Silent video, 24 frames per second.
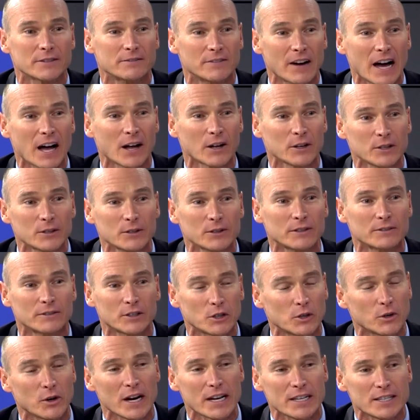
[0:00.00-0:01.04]
value of a
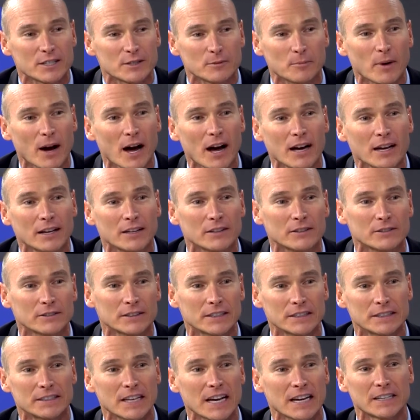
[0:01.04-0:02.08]
great smile,
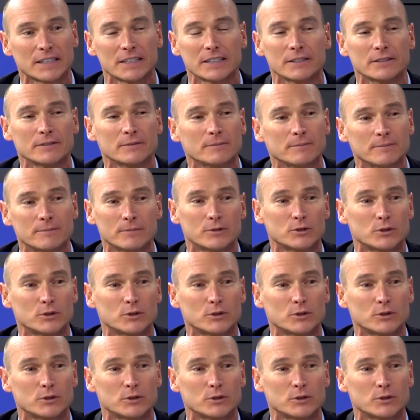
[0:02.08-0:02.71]
that can...